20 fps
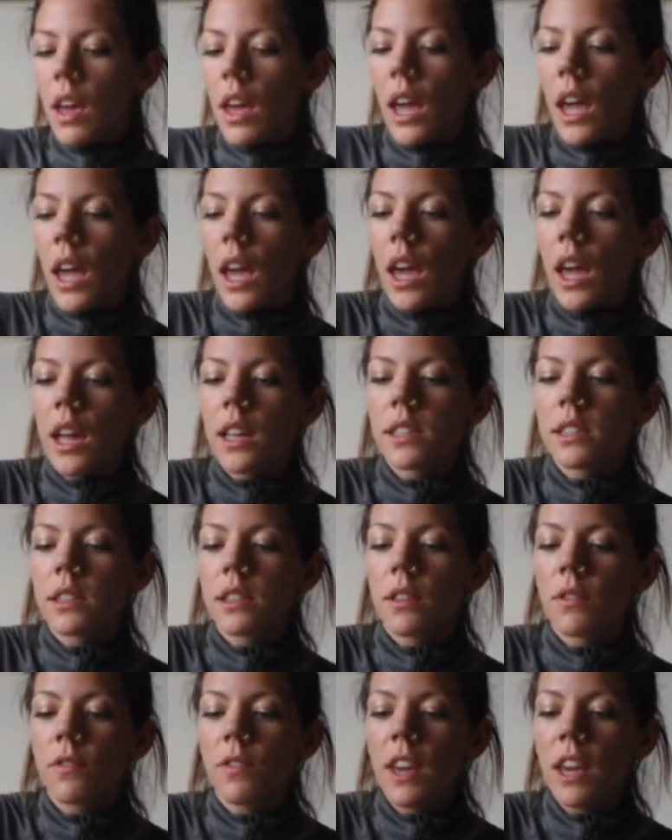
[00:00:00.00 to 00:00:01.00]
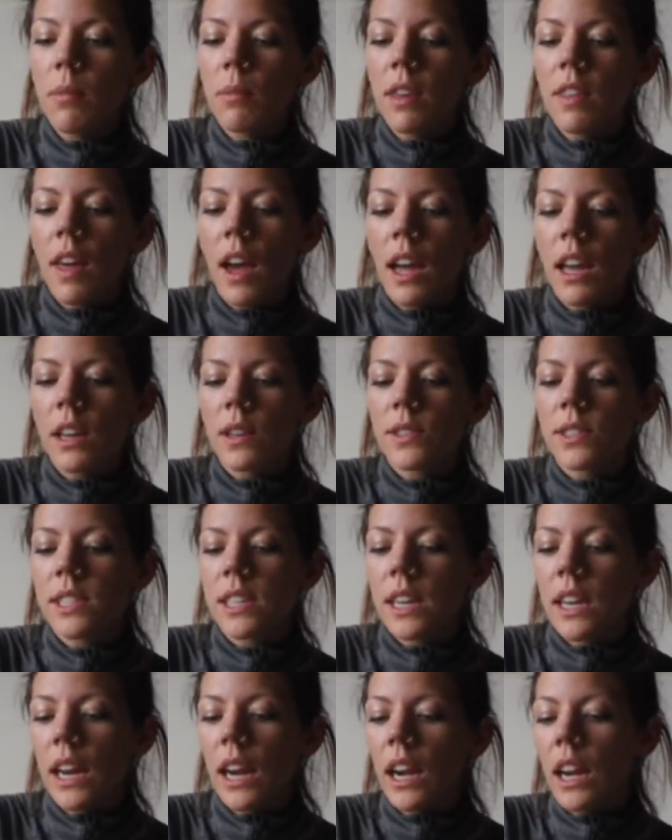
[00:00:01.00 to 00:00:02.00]
and the family that I used
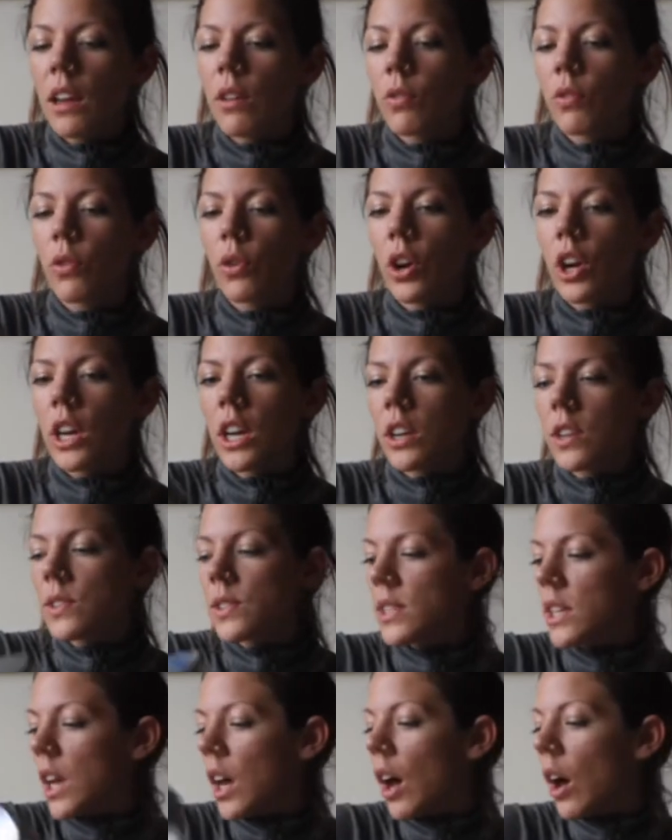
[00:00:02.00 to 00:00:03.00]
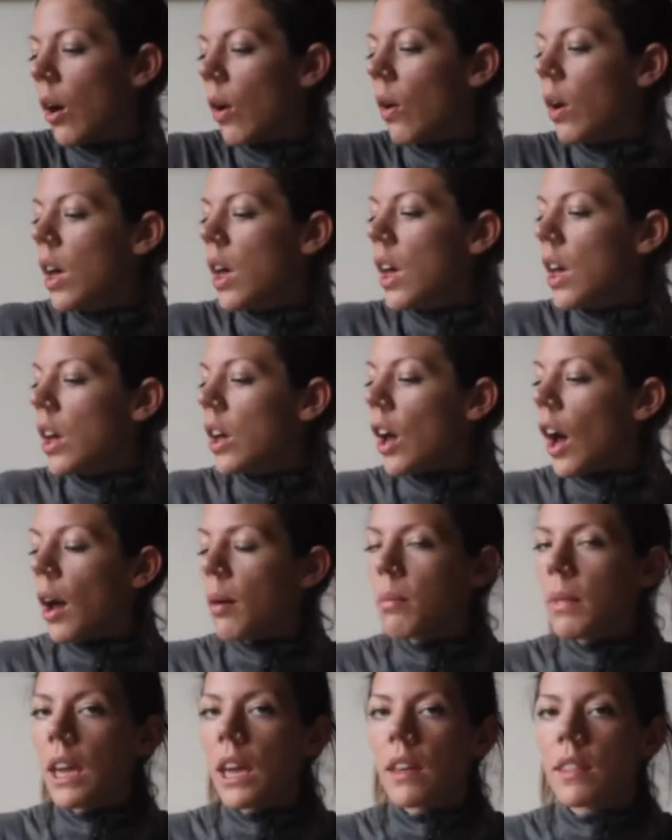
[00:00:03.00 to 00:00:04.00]
to nanny for years ago
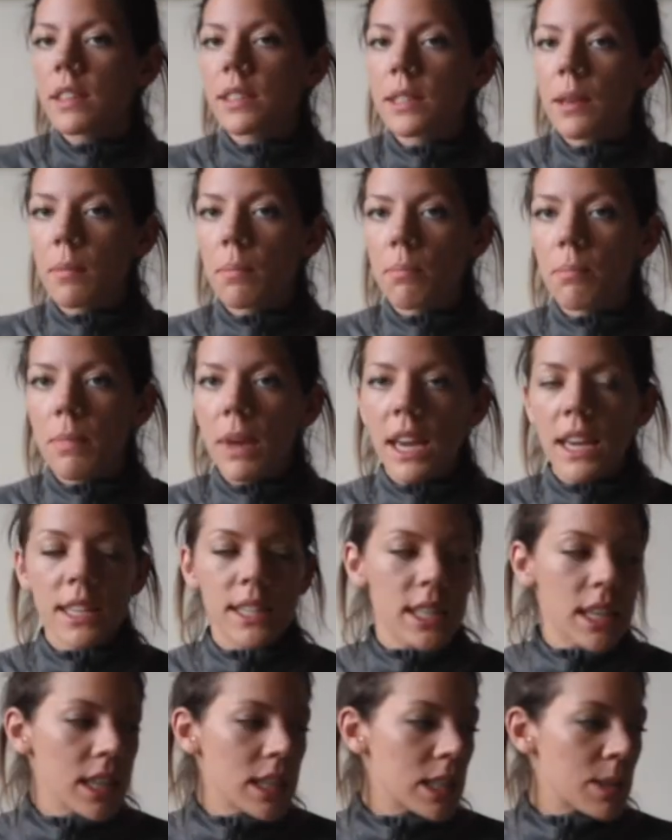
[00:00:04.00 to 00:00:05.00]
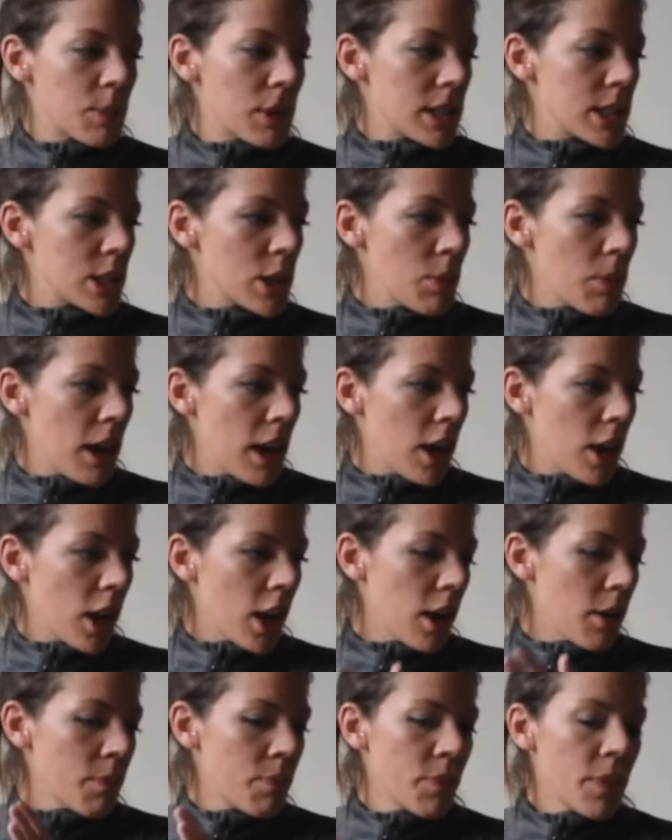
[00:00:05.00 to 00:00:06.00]
got me this amazing espresso
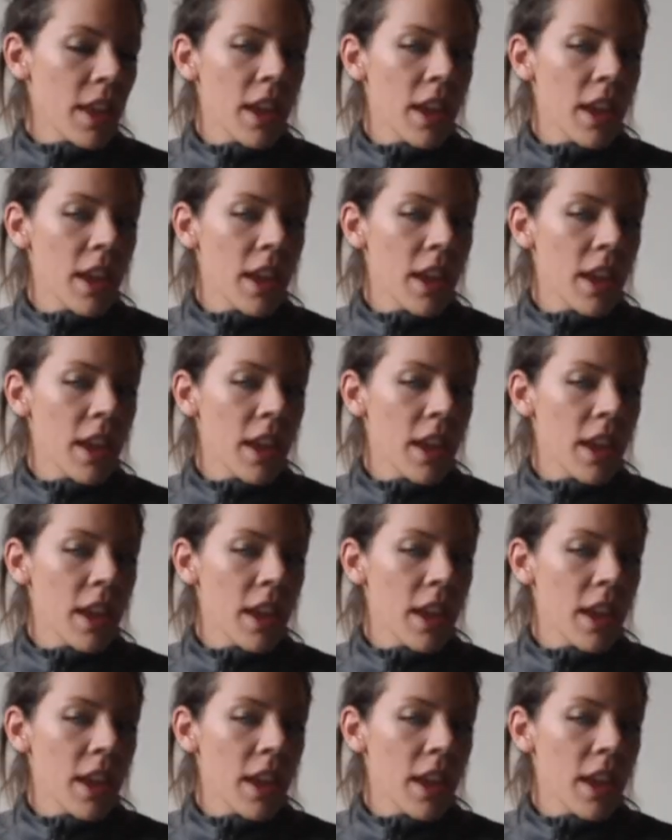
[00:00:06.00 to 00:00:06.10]
maker.